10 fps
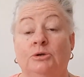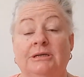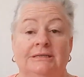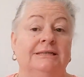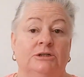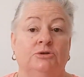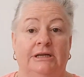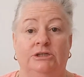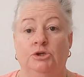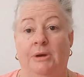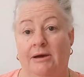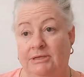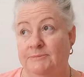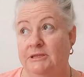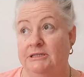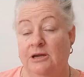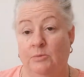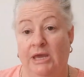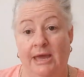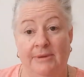us literally 2 hours by the time
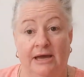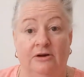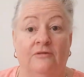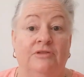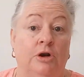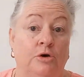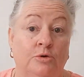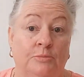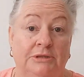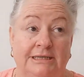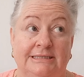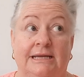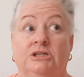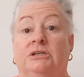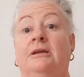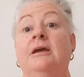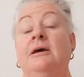we came out of the local police station.